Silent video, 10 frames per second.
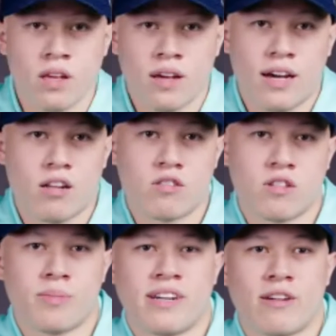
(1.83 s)
Hello,
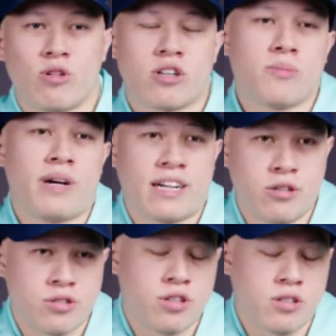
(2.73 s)
everybody, and welcome back
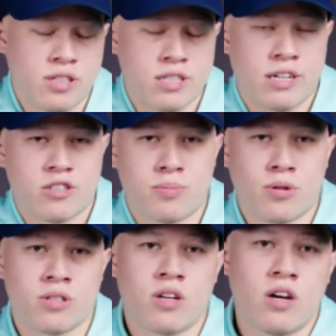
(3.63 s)
to Circling Seattle
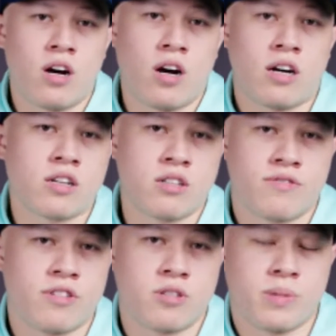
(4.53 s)
Sports on
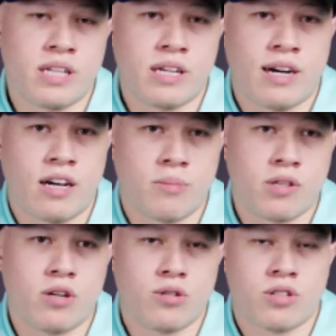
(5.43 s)
Converge Media. I am your
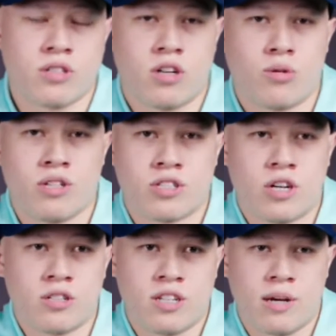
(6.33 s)
host, as always,
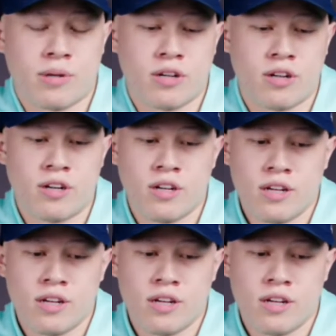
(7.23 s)
Charles Hammaker.